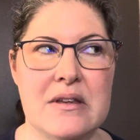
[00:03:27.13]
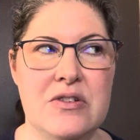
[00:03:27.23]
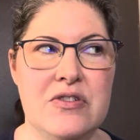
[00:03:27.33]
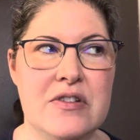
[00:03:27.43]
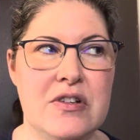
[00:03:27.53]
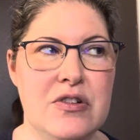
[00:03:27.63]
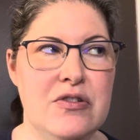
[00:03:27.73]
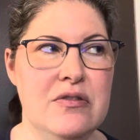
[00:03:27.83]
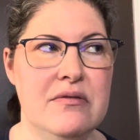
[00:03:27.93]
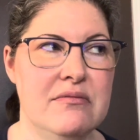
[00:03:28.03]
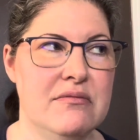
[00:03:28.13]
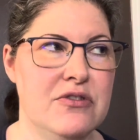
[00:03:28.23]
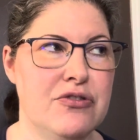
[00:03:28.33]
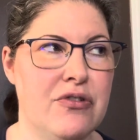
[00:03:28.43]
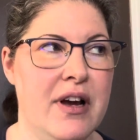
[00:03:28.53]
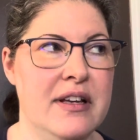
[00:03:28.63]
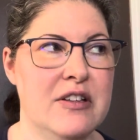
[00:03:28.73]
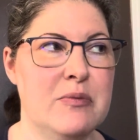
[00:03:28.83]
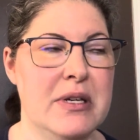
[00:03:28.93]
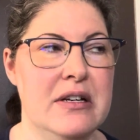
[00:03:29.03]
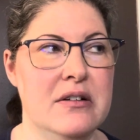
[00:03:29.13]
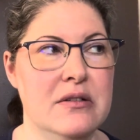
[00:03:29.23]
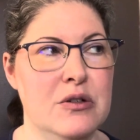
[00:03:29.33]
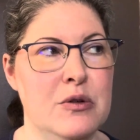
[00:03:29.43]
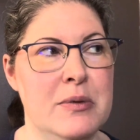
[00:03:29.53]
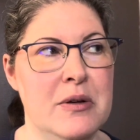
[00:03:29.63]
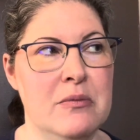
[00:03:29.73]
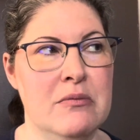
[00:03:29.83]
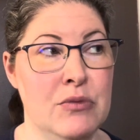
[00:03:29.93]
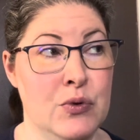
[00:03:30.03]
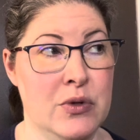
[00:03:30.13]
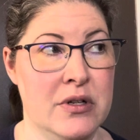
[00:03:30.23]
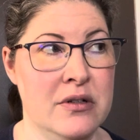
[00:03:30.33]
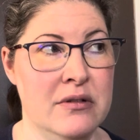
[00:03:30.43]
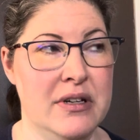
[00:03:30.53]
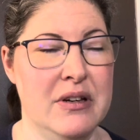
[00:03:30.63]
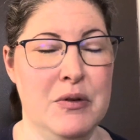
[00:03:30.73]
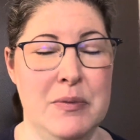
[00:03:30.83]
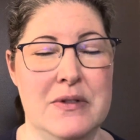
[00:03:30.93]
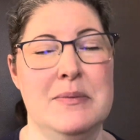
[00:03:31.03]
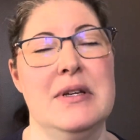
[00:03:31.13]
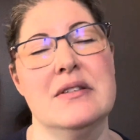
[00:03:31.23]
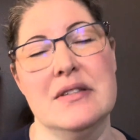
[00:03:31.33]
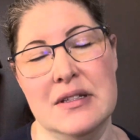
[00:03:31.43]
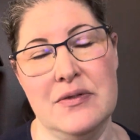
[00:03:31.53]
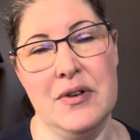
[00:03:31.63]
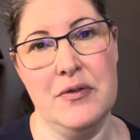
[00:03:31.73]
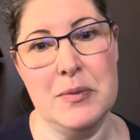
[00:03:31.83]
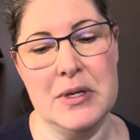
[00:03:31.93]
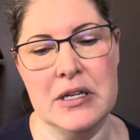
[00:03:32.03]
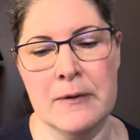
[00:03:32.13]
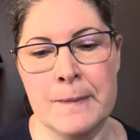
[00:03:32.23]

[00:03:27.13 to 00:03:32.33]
just to try and explain it a little bit more, I hope this makes sense for everybody,